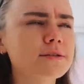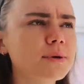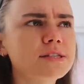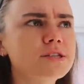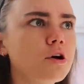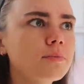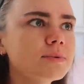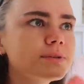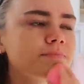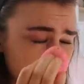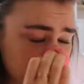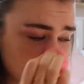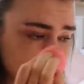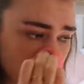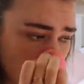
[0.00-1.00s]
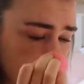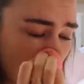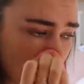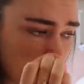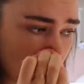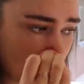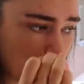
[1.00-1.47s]
so I stopped. It's so
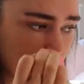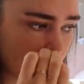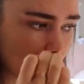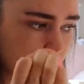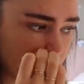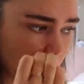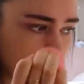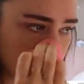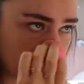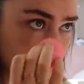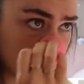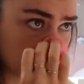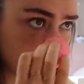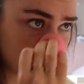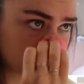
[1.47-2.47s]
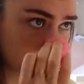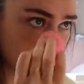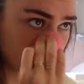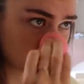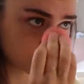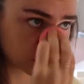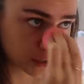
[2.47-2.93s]
hard like doing 2 things at
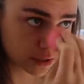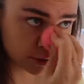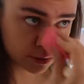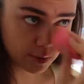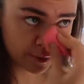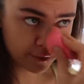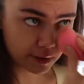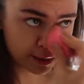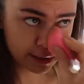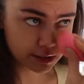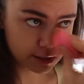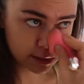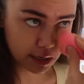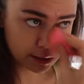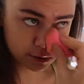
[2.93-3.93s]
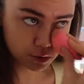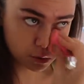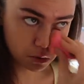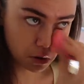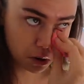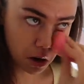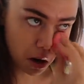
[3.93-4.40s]
once, trying to do my foundation and
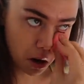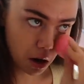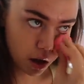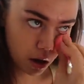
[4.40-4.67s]
talk.